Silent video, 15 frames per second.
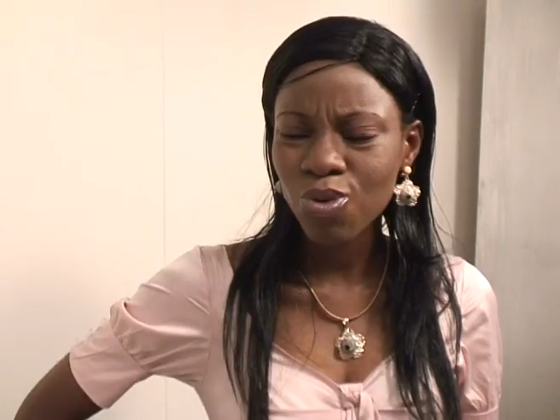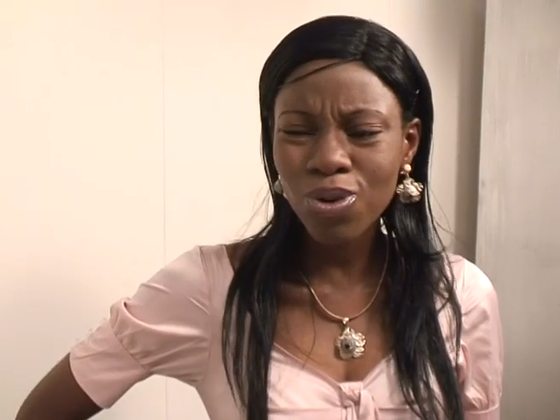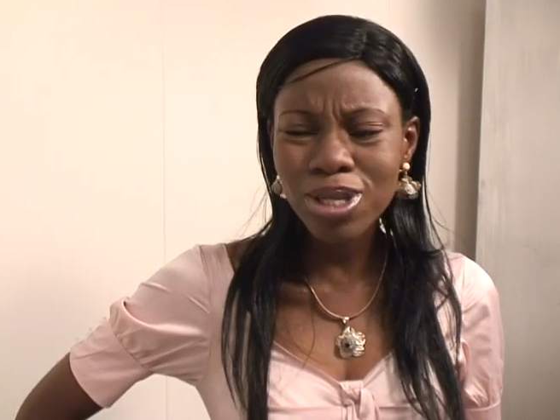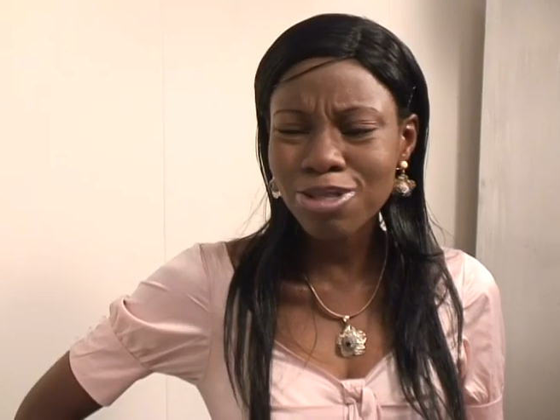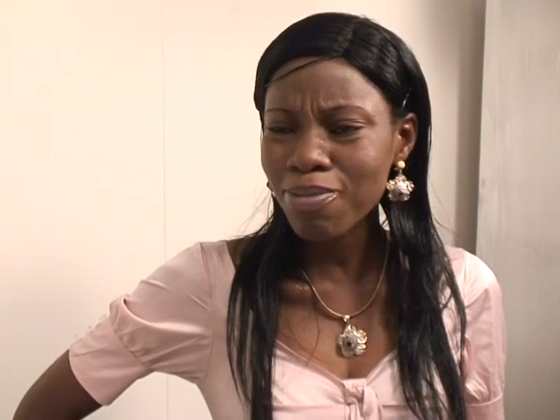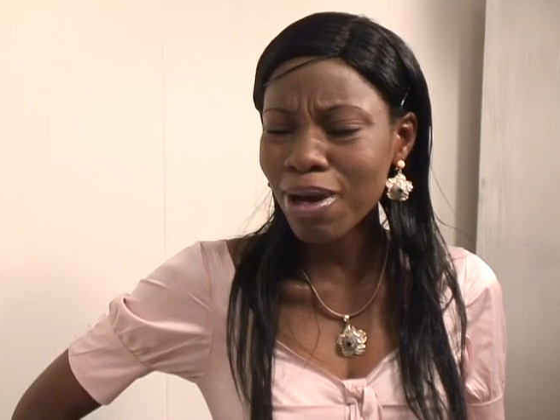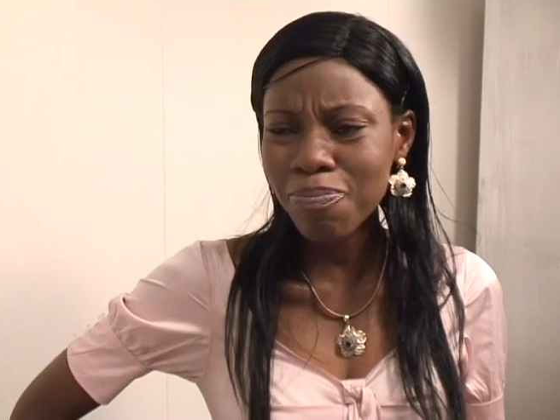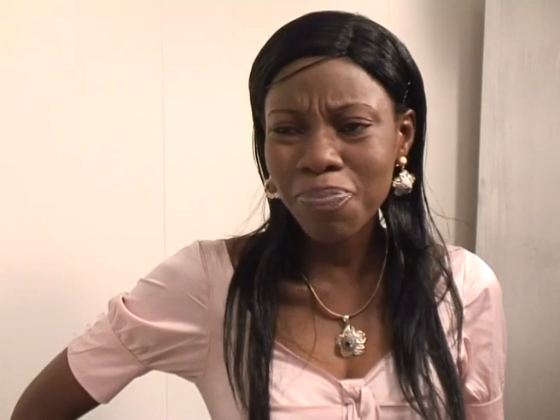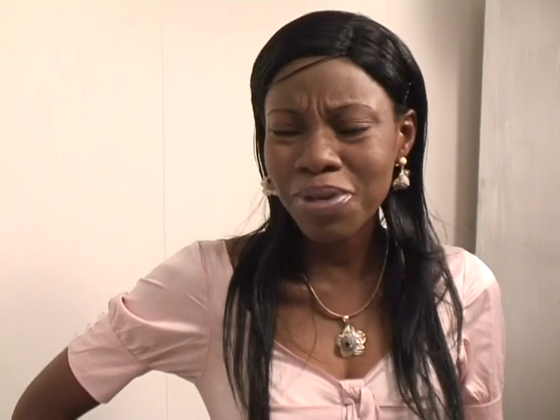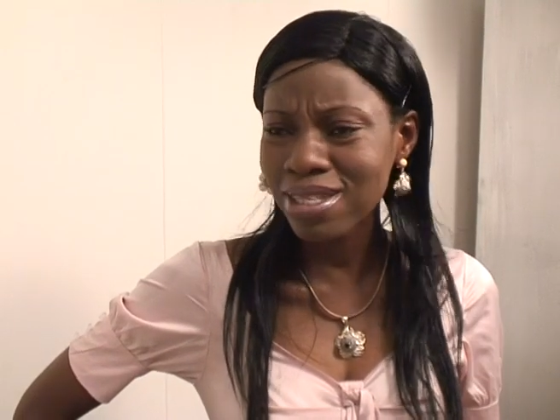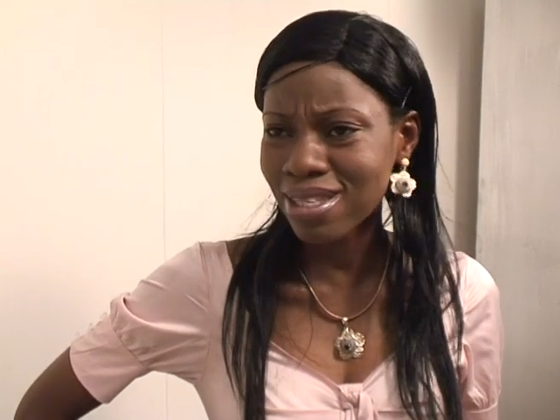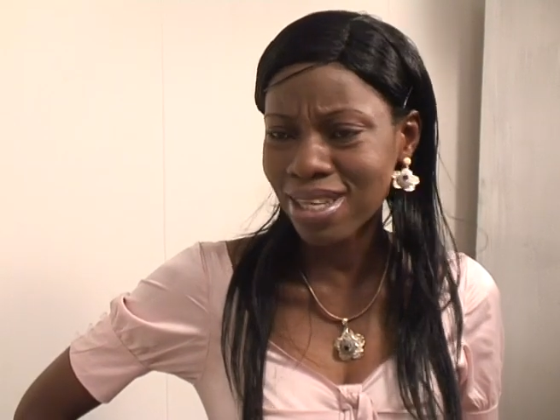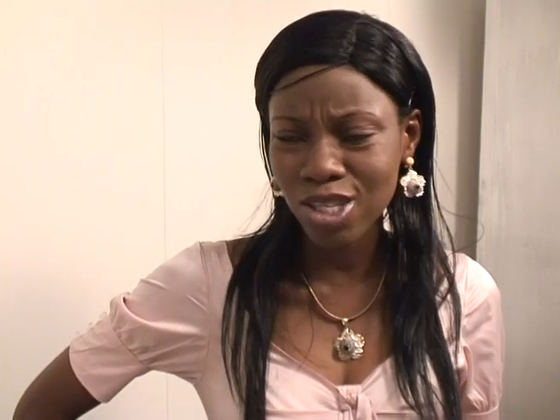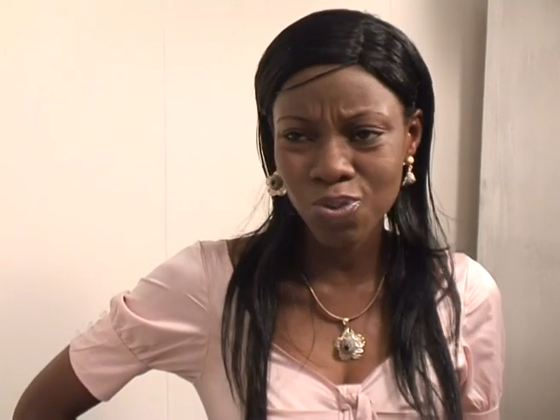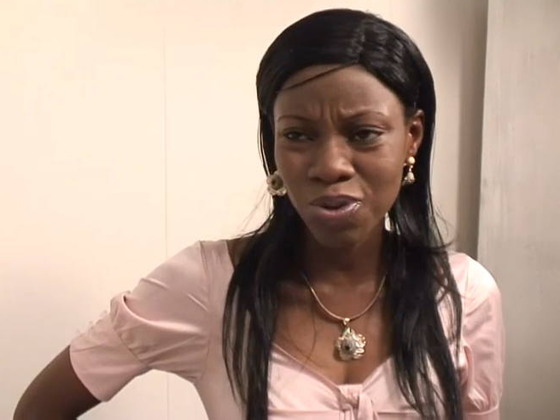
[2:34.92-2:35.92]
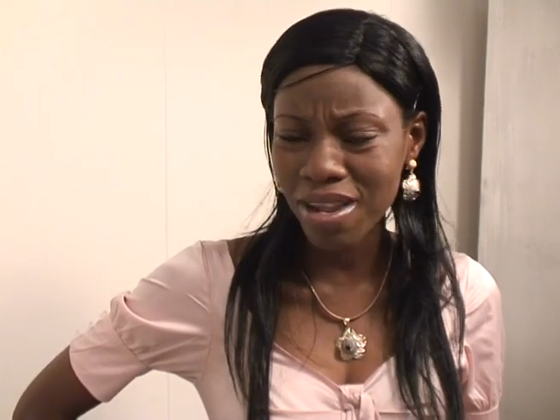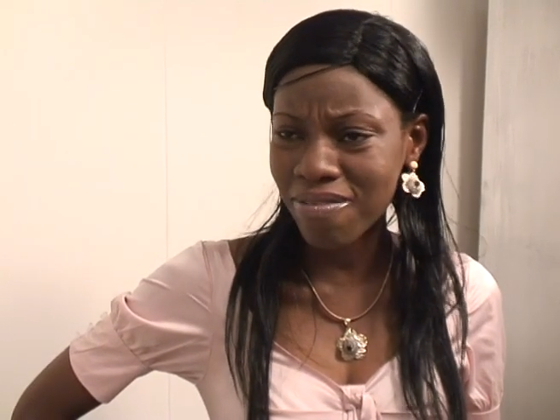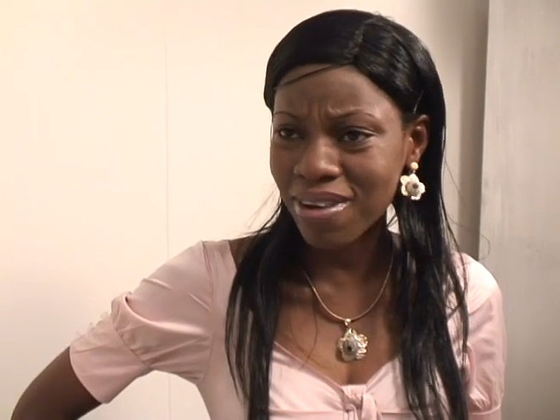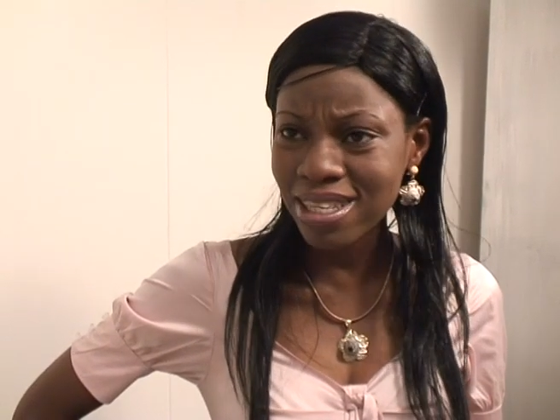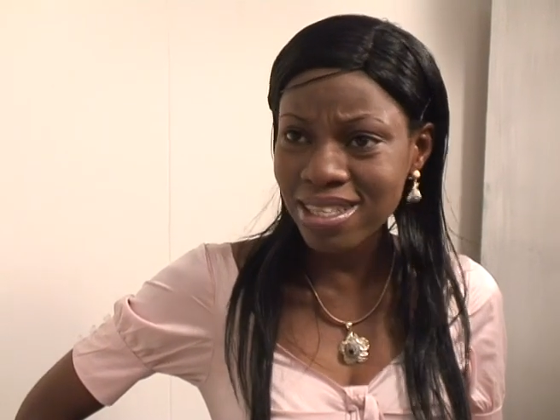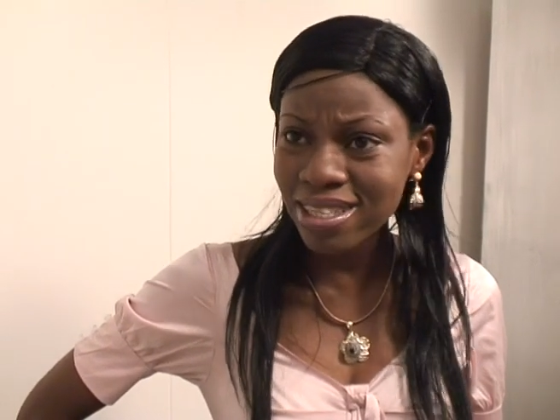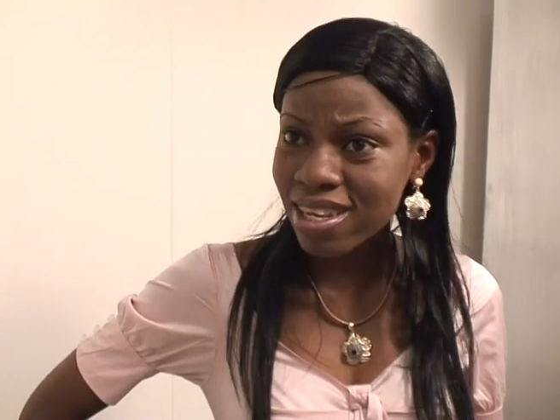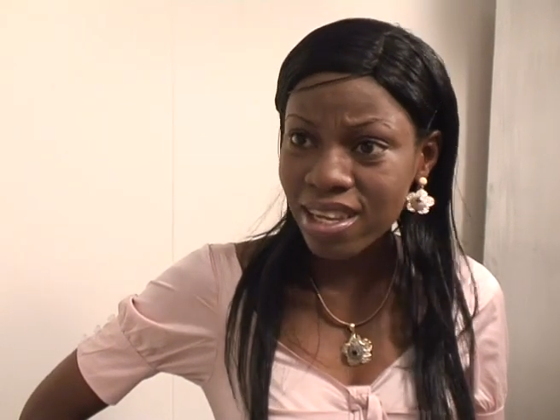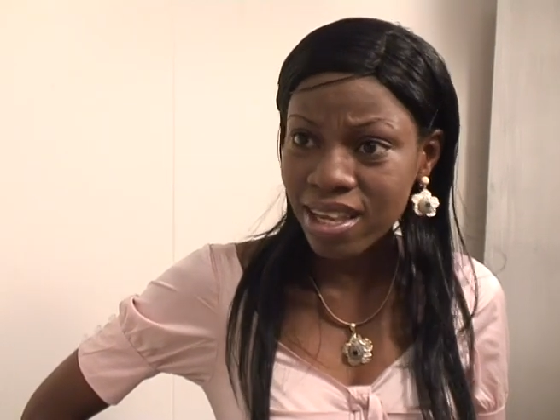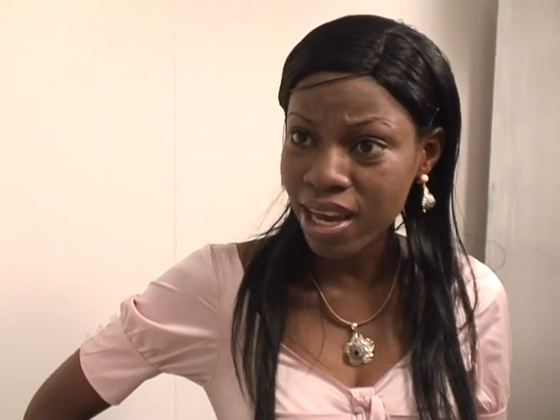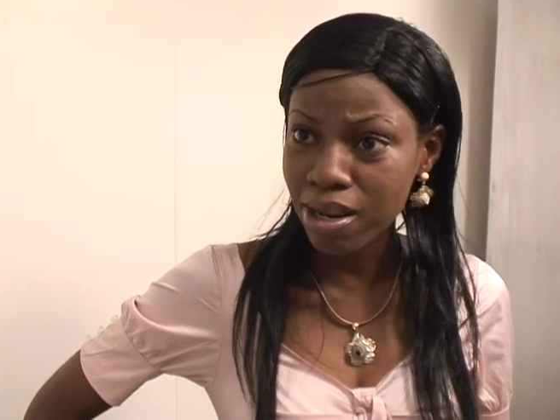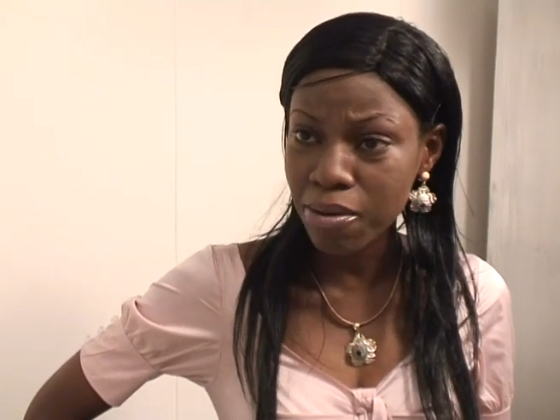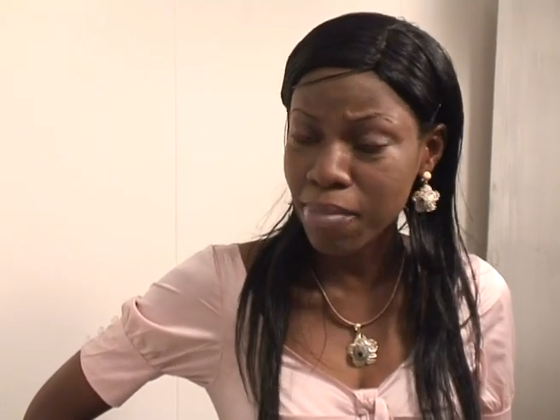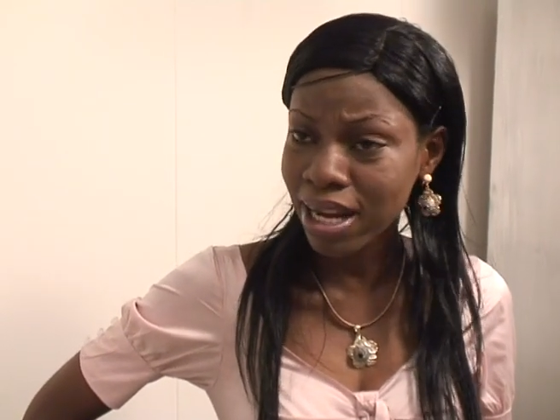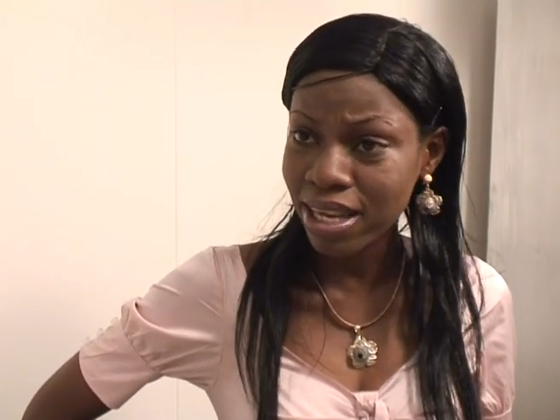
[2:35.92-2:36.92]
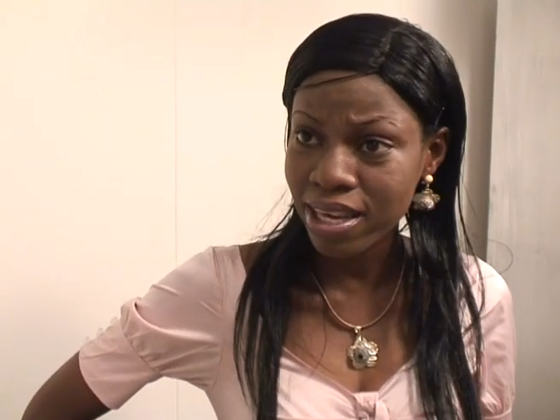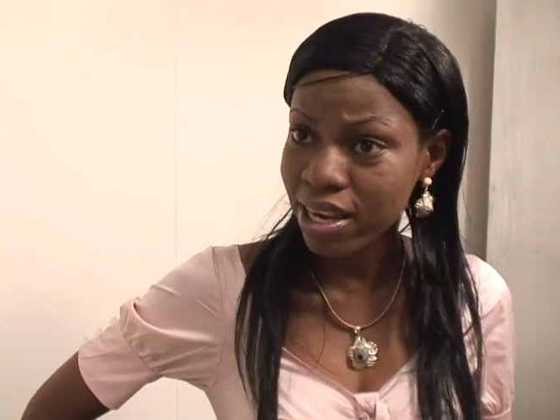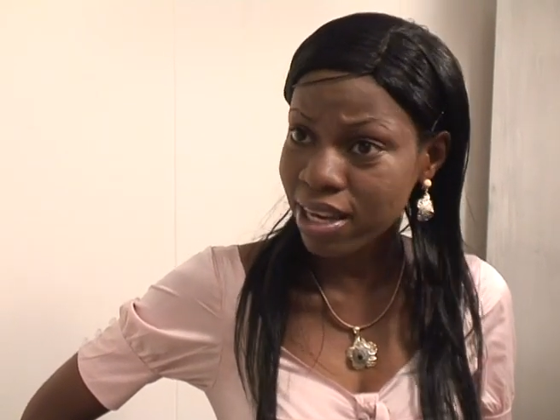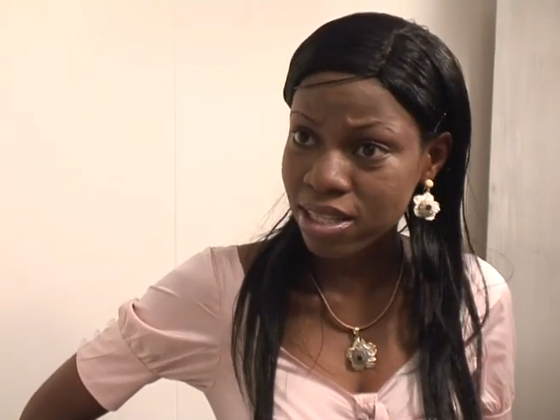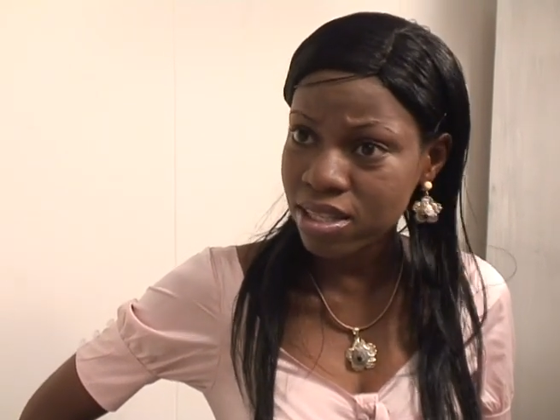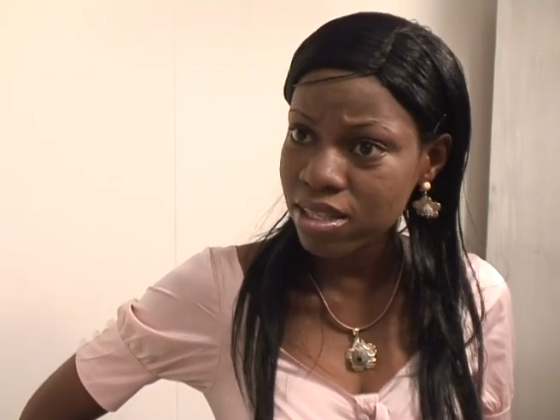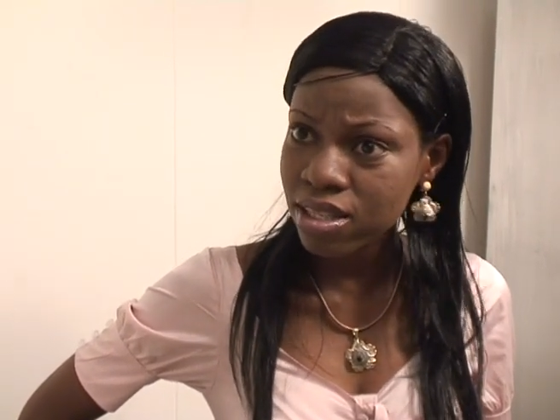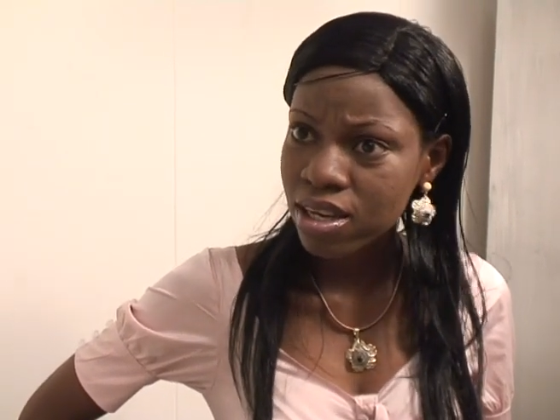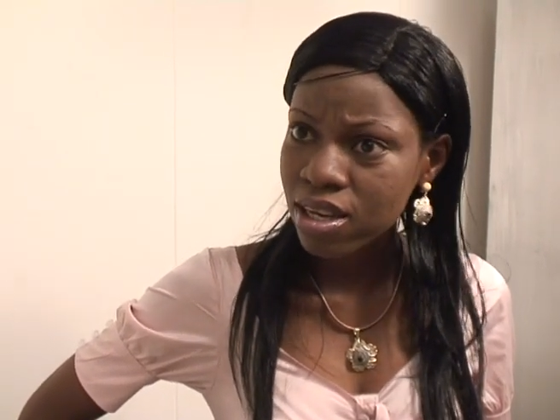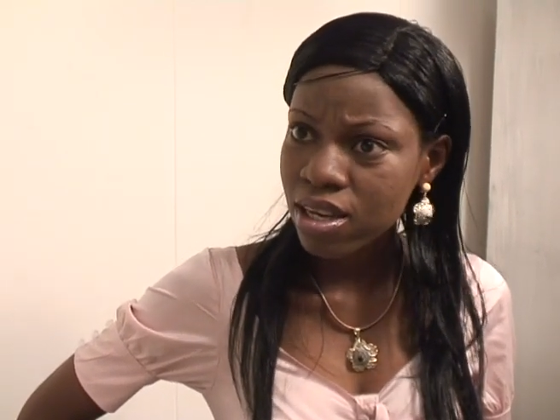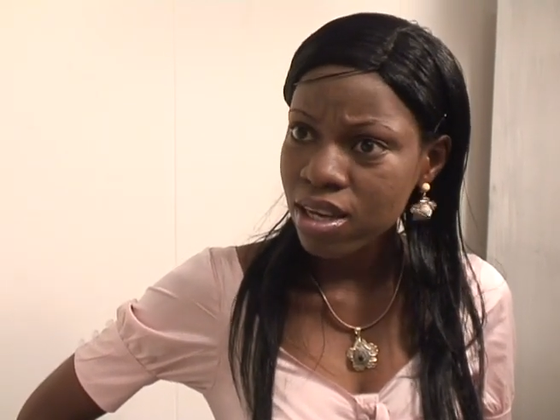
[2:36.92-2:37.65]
What's my business, whatever signal any man gets?